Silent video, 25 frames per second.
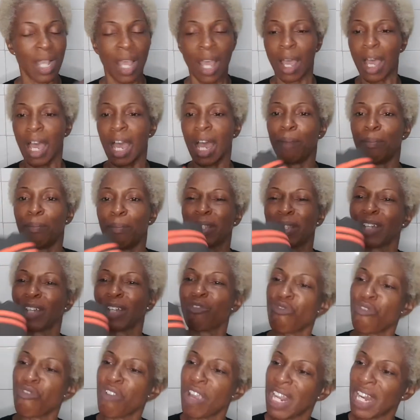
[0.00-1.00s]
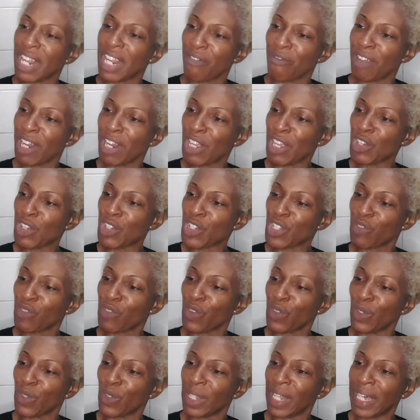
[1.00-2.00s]
but they're really
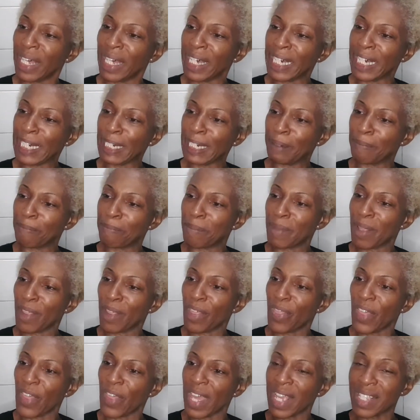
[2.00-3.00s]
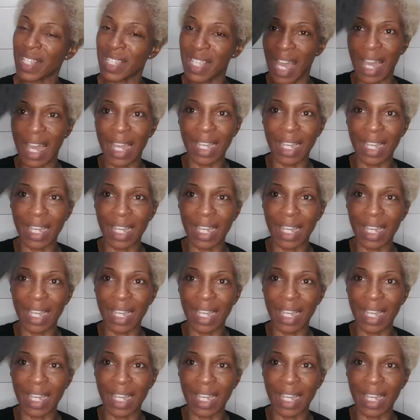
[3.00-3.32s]
useful things.